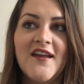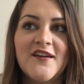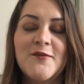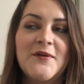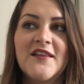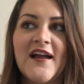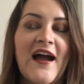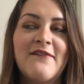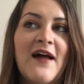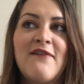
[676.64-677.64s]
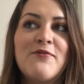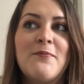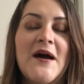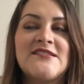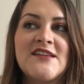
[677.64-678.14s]
and it could be like I have, have the
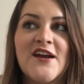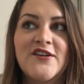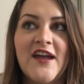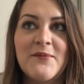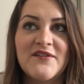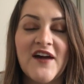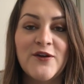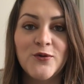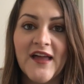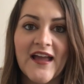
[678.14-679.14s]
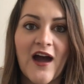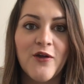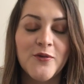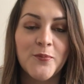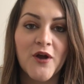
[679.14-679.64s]
best hair day, but if I don't like
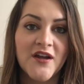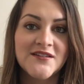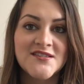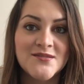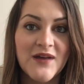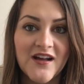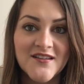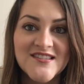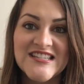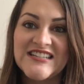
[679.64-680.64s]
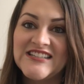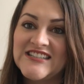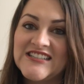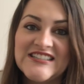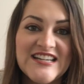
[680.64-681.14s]
how the product smells,
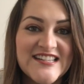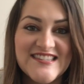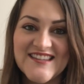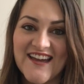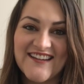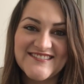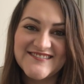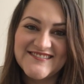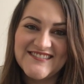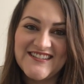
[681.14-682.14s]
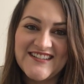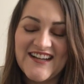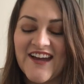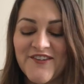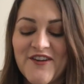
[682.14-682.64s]
it's like, ugh,
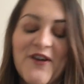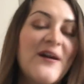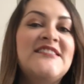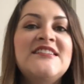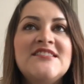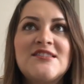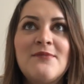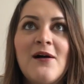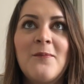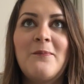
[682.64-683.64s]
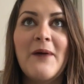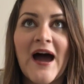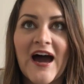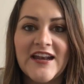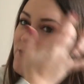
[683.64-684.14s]
I don't know. It didn't smell
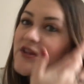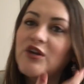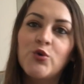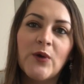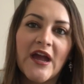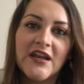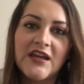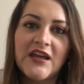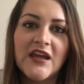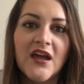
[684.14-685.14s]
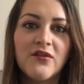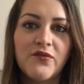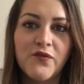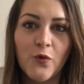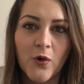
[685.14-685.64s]
bad, really granny and
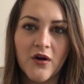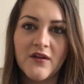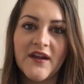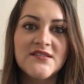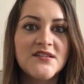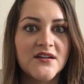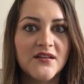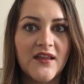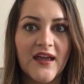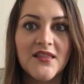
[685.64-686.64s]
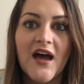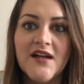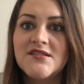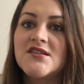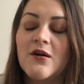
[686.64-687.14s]
floral, and I didn't like
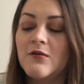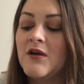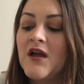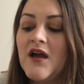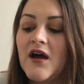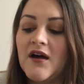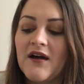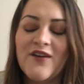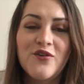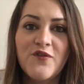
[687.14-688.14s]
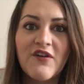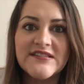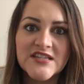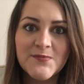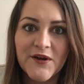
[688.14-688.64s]
that. So uh, I don't know if you
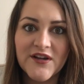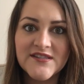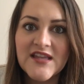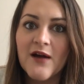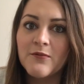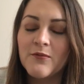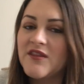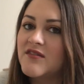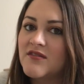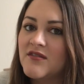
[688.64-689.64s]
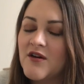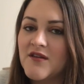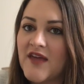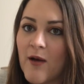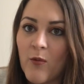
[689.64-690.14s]
guys experienced that with the,
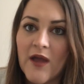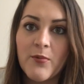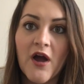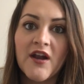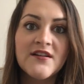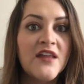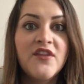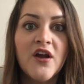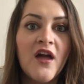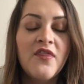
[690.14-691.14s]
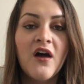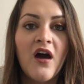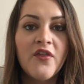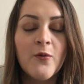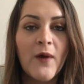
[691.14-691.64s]
that Whey product, and there and the
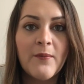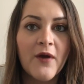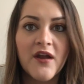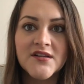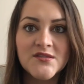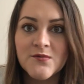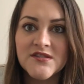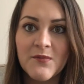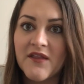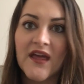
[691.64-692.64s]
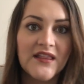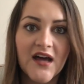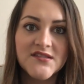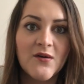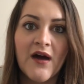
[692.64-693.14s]
other Whey products don't smell like
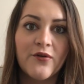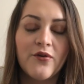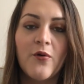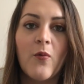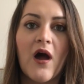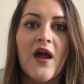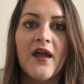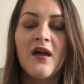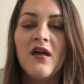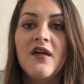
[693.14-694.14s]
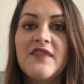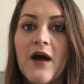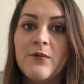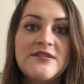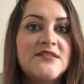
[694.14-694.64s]
that. So I don't know why
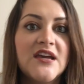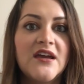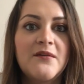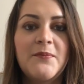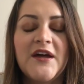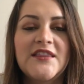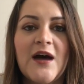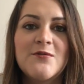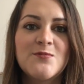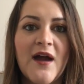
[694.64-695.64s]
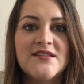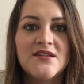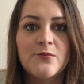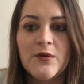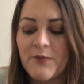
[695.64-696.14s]
that one did, but that was why I
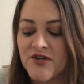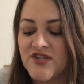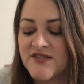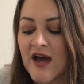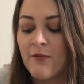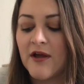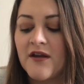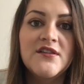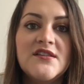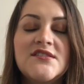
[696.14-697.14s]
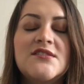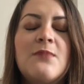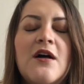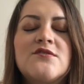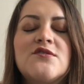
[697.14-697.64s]
didn't repurchase that one. It
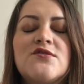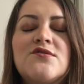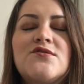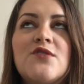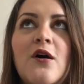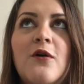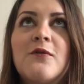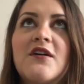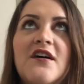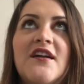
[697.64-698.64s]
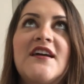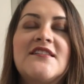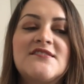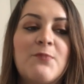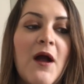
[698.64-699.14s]
smells so good.
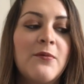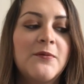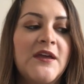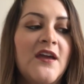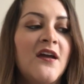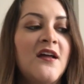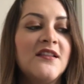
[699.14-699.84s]
It's probably